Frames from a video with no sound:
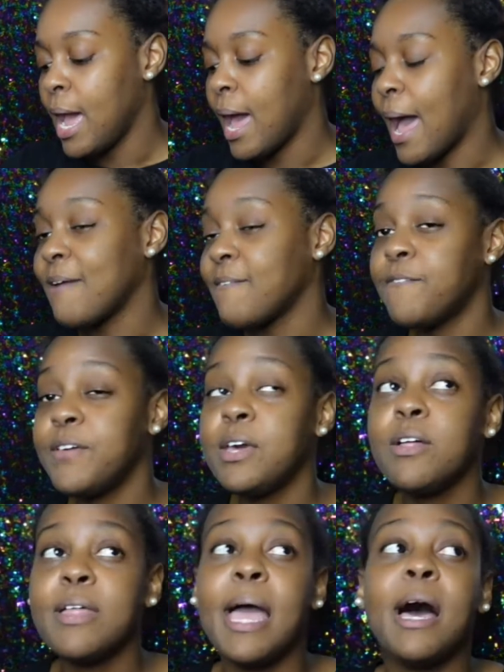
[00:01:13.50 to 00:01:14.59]
I
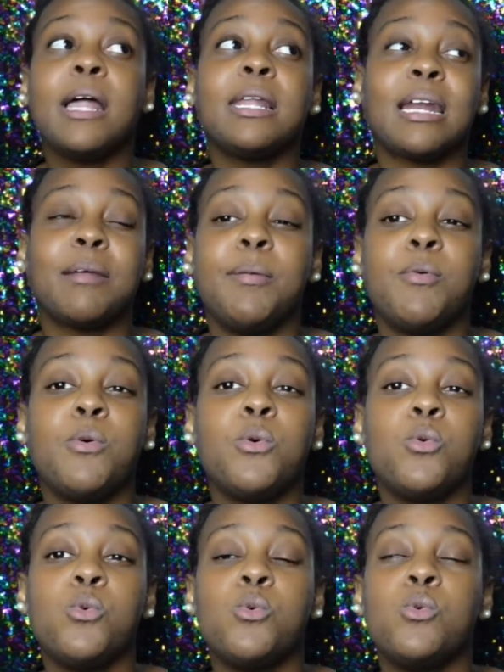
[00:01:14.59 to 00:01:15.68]
feel that a lot of people
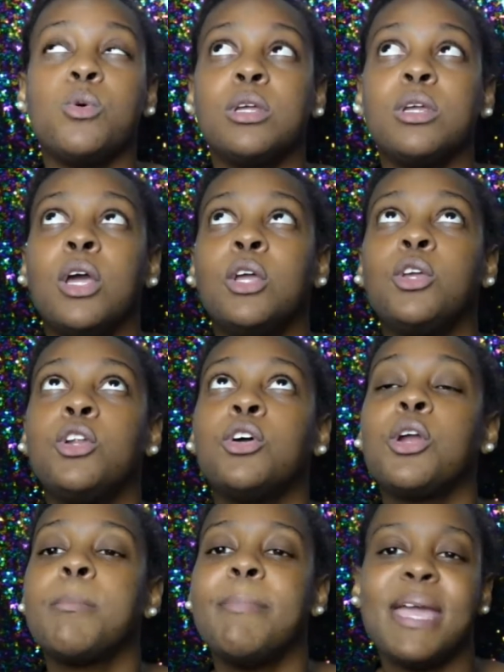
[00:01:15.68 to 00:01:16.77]
who,
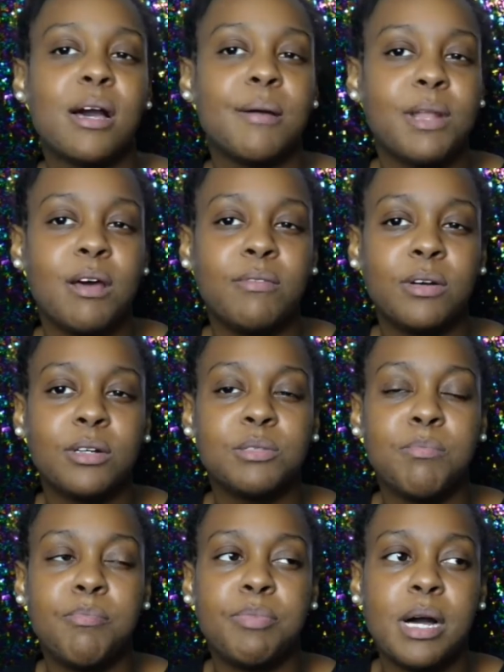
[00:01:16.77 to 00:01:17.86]
you're makeup lovers,
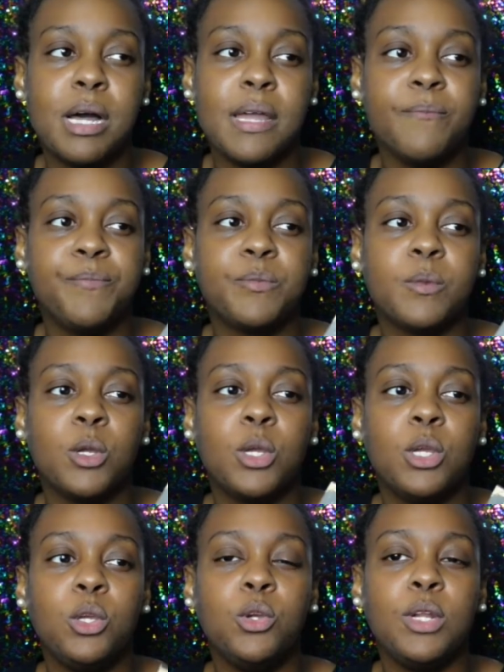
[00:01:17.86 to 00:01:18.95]
but
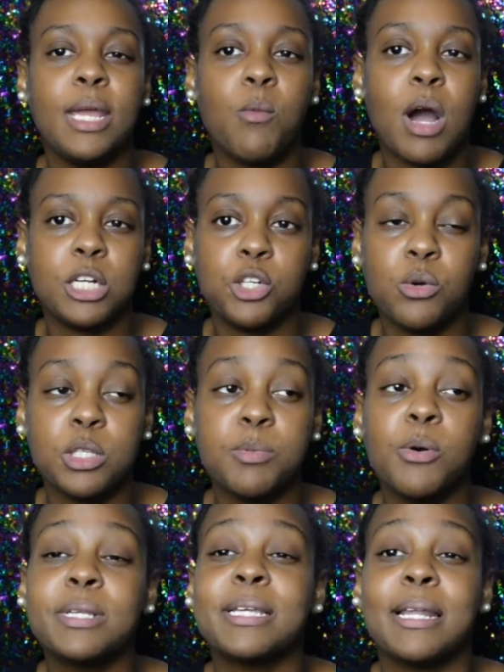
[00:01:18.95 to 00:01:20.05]
you didn't watch Hocus
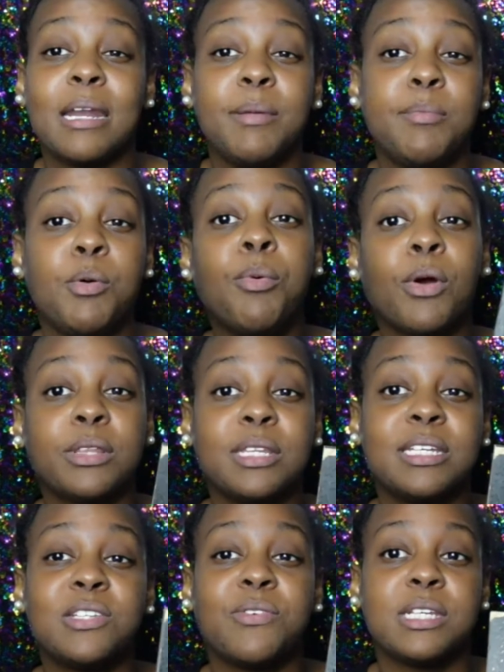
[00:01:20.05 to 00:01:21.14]
Pocus, a lot of people brought
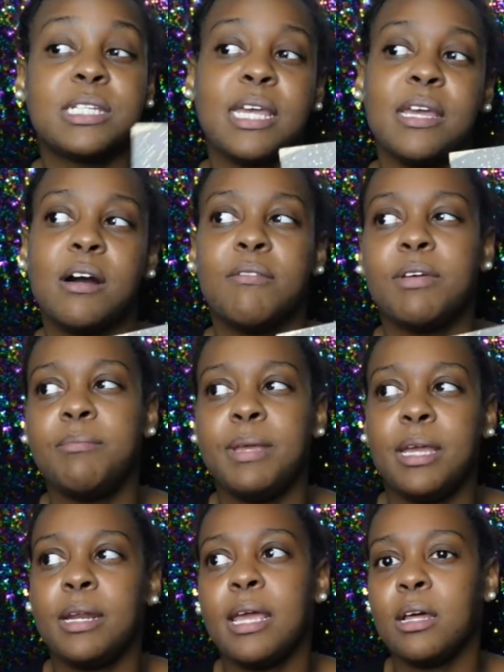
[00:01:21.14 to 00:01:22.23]
this for the sake of it
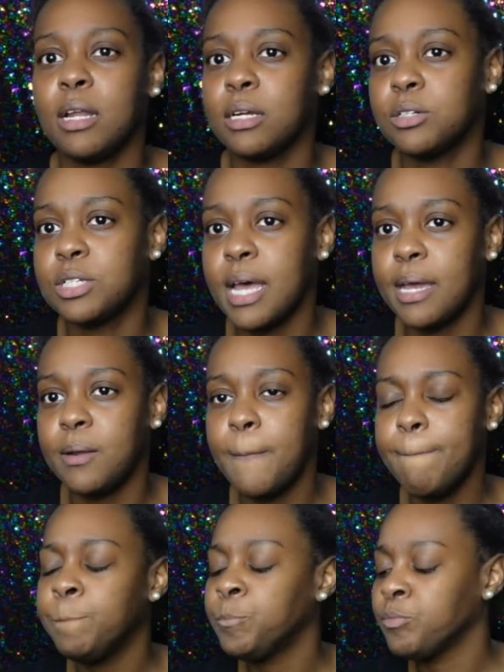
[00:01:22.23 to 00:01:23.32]
being a collector's item.
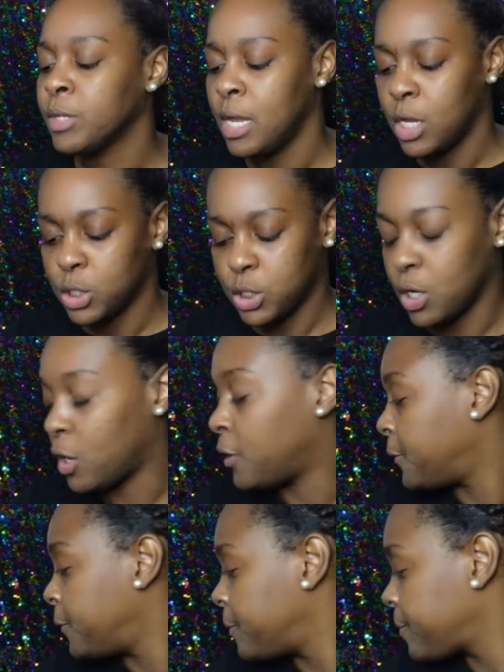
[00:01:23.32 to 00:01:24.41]

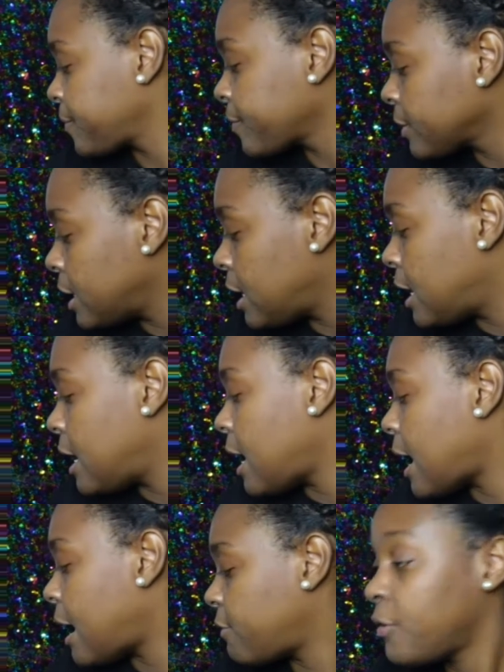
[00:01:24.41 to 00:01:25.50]
So
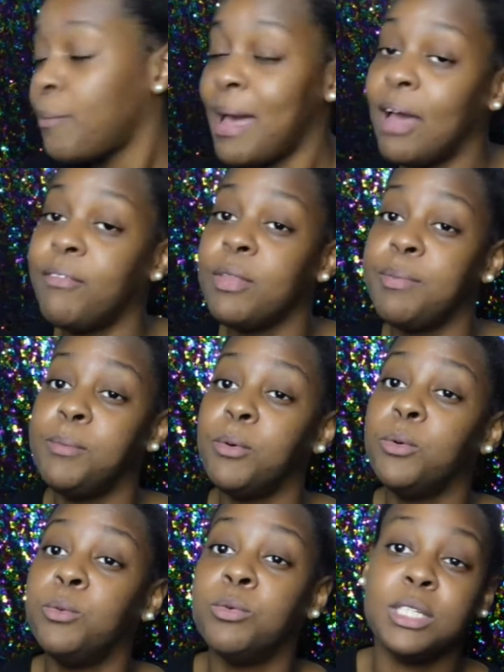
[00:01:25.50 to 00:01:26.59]
I feel bad for the people
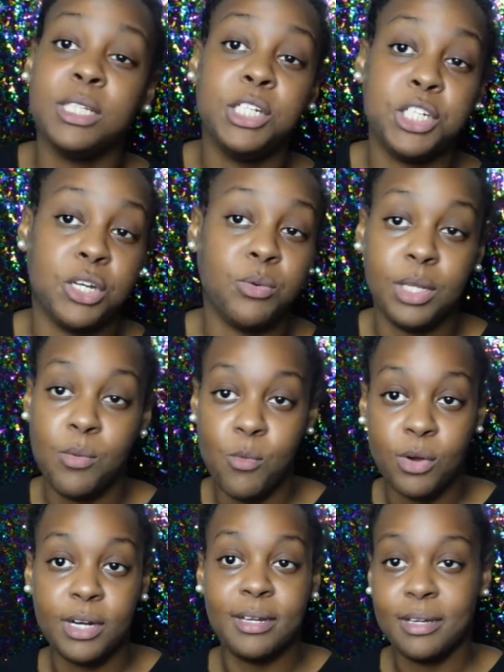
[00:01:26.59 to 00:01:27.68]
who really genuinely
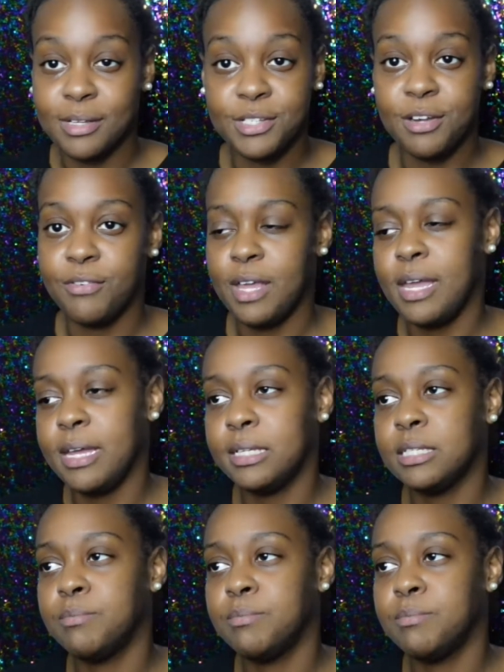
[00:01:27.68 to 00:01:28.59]
wanted it because they're fans,